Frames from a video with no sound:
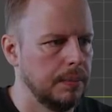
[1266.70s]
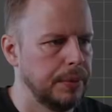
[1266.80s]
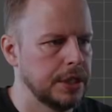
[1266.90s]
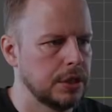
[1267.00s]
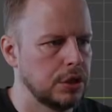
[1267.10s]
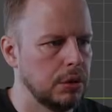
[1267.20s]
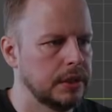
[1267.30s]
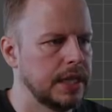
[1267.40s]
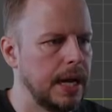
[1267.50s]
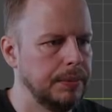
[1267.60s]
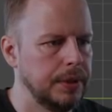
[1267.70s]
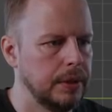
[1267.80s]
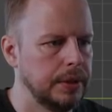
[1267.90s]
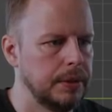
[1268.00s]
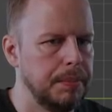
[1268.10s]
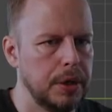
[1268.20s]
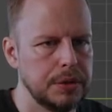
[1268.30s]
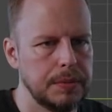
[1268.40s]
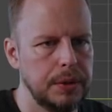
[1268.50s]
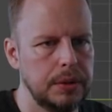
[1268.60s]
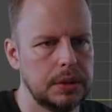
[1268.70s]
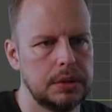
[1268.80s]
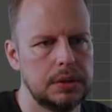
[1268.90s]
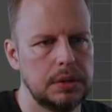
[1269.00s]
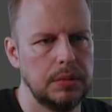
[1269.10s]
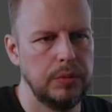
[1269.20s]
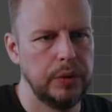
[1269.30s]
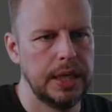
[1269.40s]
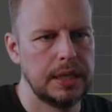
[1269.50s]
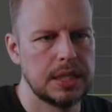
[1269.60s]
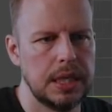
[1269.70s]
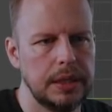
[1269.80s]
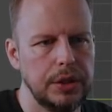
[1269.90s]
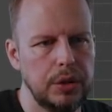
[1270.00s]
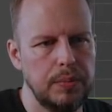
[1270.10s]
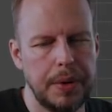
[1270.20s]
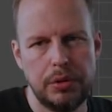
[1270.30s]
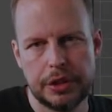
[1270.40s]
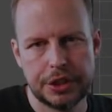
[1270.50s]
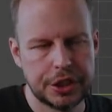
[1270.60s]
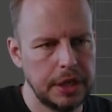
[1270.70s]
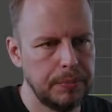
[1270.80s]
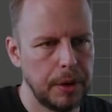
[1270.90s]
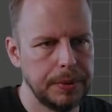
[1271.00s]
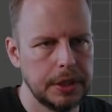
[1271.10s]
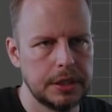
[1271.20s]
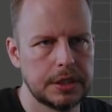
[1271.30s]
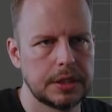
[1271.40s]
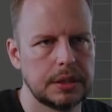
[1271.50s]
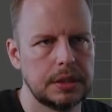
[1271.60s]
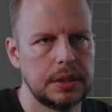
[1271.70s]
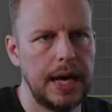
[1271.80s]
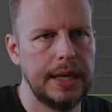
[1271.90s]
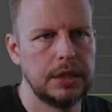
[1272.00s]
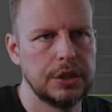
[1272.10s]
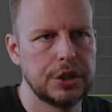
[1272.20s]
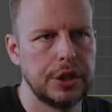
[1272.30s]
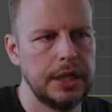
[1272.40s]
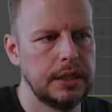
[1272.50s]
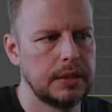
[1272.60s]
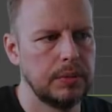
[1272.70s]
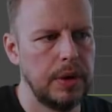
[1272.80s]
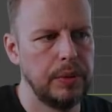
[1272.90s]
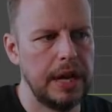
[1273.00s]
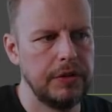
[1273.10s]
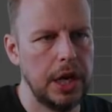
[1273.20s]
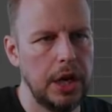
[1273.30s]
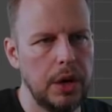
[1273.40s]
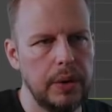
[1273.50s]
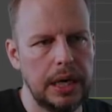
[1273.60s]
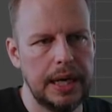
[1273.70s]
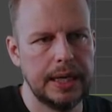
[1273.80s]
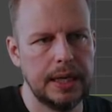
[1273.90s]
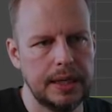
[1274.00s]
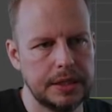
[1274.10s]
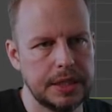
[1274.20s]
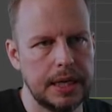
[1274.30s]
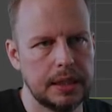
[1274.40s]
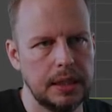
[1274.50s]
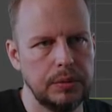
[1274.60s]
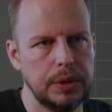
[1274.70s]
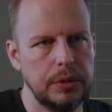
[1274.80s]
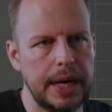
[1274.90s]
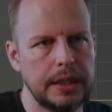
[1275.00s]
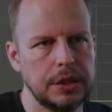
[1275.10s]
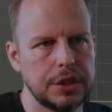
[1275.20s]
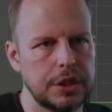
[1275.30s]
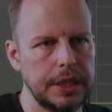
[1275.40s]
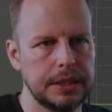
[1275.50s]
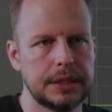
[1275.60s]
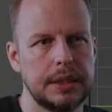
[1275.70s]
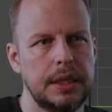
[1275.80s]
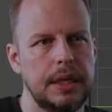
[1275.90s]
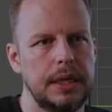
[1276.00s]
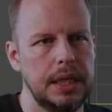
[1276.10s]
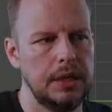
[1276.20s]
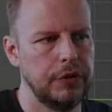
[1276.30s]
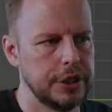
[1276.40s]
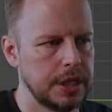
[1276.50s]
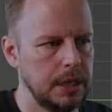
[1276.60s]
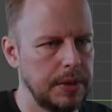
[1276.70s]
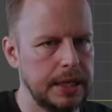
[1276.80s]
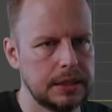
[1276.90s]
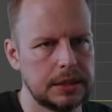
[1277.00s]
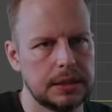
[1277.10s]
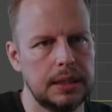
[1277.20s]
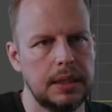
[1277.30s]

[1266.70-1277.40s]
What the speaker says: Press Ctrl Tab to go into pose mode. We get this little new bone constraint properties. Add constraint. When we have the lower leg here selected, we do add constraint, inverse kinematics.